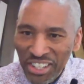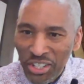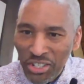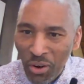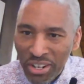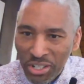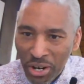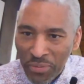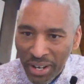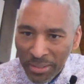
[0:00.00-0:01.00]
Sister Joyce
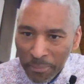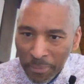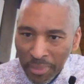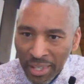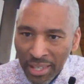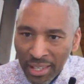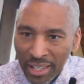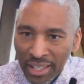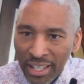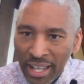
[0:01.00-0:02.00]
Griffin,
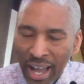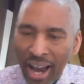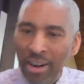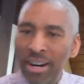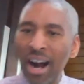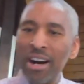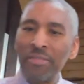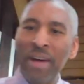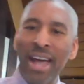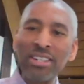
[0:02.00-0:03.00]
our, our
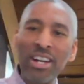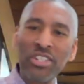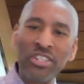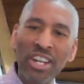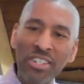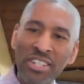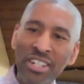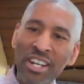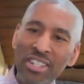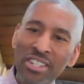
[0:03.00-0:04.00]
evangelist
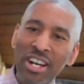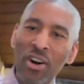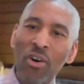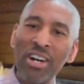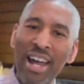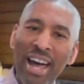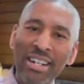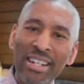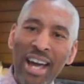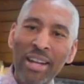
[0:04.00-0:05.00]
is, is uh,
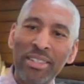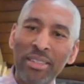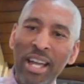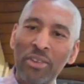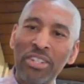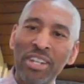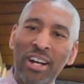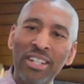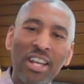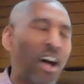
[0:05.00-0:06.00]
online tonight. Elder
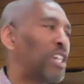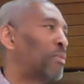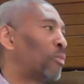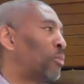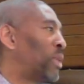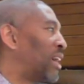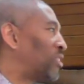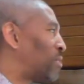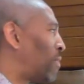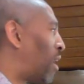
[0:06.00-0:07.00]
Douglas Hosmer will be
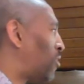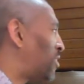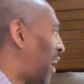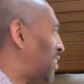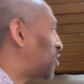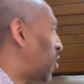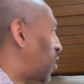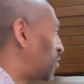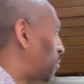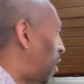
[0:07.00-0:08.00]
here tomorrow night,
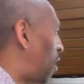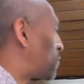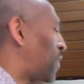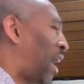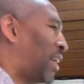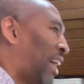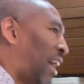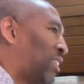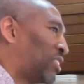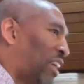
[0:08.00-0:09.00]
y'all. Tomorrow, Friday,
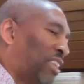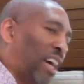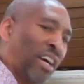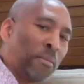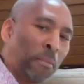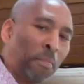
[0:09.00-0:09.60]
and Sunday.